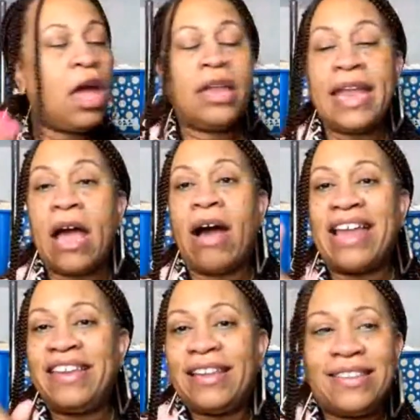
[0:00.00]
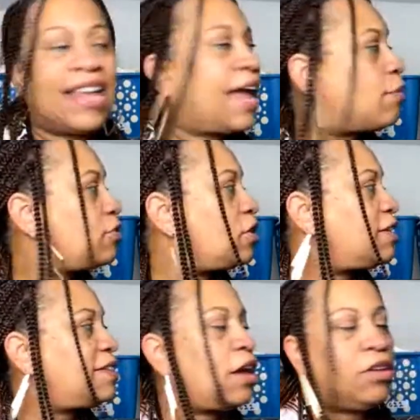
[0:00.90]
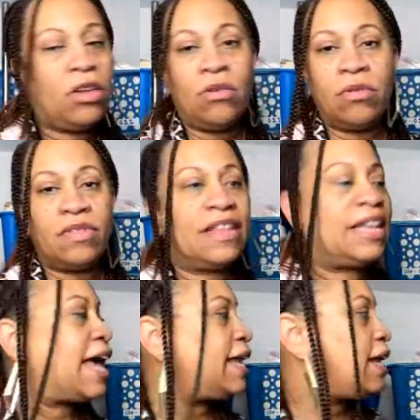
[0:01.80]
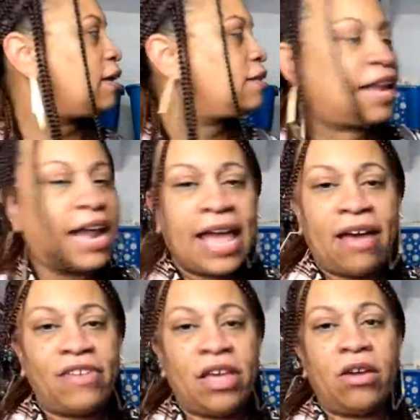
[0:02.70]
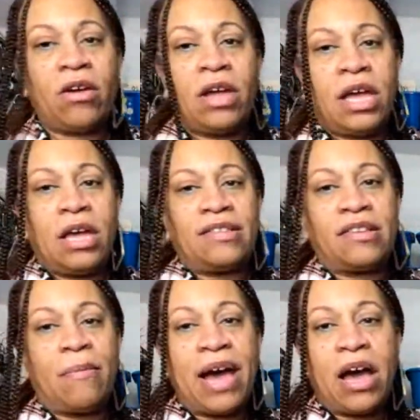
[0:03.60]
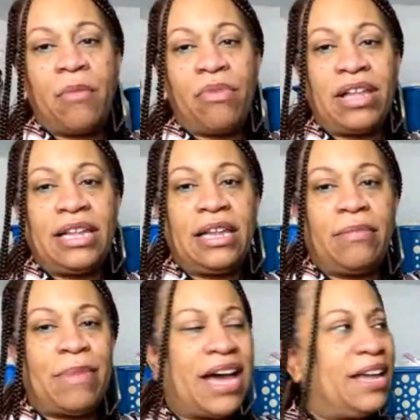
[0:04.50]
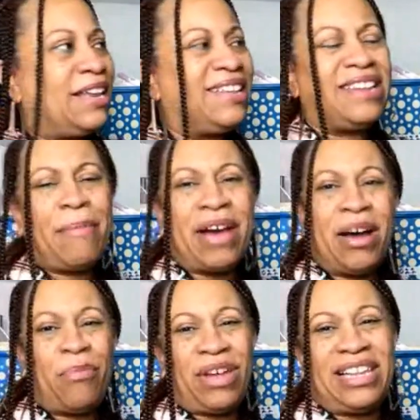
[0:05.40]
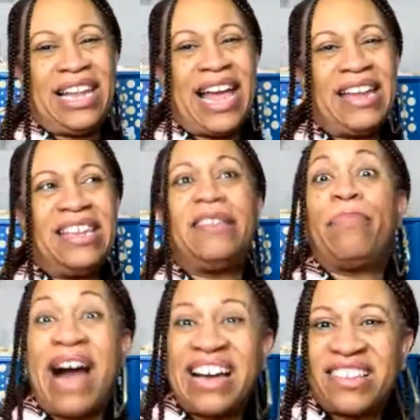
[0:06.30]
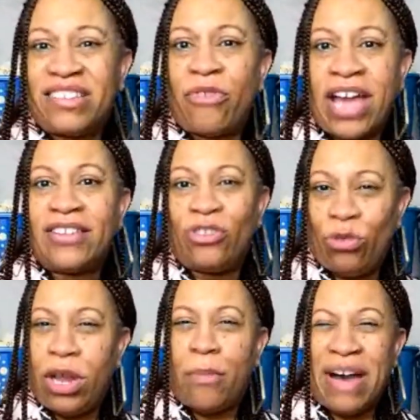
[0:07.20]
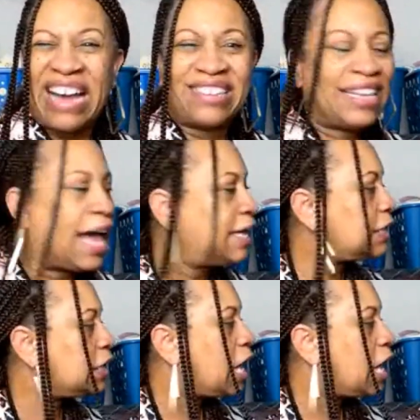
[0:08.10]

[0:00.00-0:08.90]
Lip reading: now, I did say I was going to tell you the lighting that I have here. So my umbrella, it's not my umbrella light, these box, right, studio box lights.